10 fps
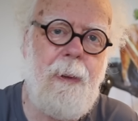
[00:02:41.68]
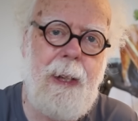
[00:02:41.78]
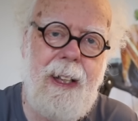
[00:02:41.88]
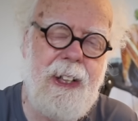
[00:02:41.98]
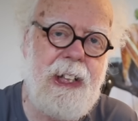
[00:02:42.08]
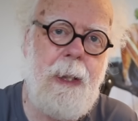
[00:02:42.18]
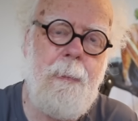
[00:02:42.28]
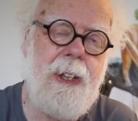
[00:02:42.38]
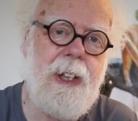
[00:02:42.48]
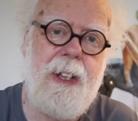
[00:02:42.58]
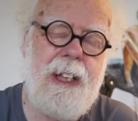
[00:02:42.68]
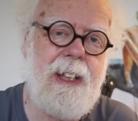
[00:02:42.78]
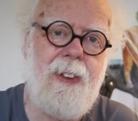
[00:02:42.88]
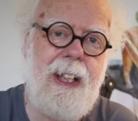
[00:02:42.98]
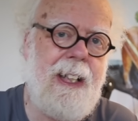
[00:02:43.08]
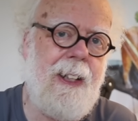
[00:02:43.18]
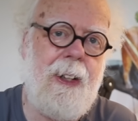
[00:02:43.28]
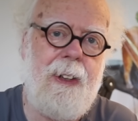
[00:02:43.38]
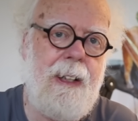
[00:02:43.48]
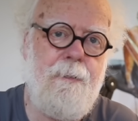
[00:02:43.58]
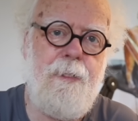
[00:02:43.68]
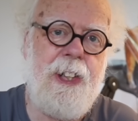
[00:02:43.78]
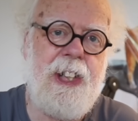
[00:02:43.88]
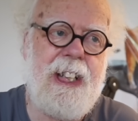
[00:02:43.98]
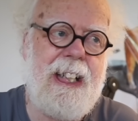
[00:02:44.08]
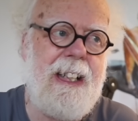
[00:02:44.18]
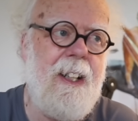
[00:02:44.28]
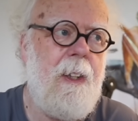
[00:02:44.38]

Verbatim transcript: we as humans are still in our infancy.